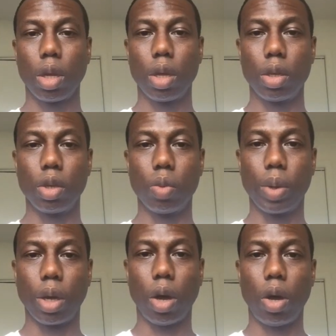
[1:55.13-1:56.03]
You'll
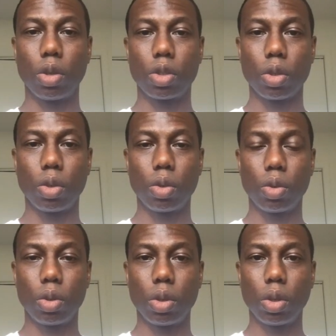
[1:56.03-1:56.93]
be also
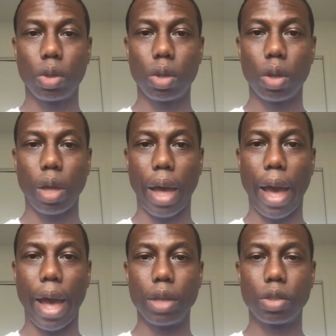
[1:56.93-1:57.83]

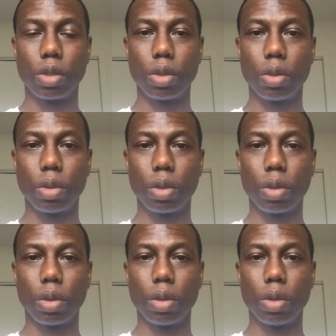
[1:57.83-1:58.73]
asked
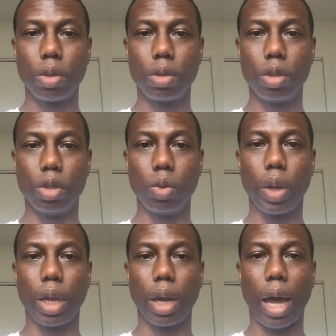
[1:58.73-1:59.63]
to do
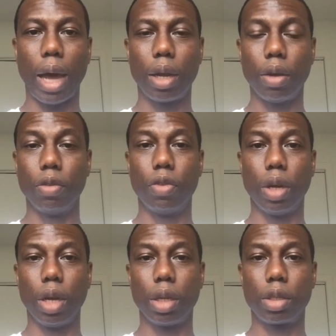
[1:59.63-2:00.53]
a lot of
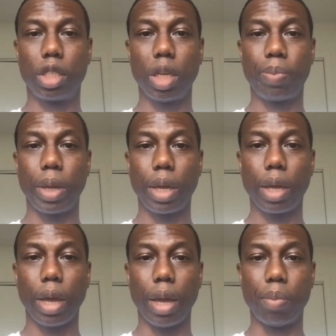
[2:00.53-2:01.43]

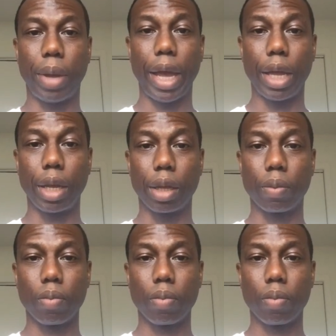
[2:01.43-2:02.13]
chipping and painting.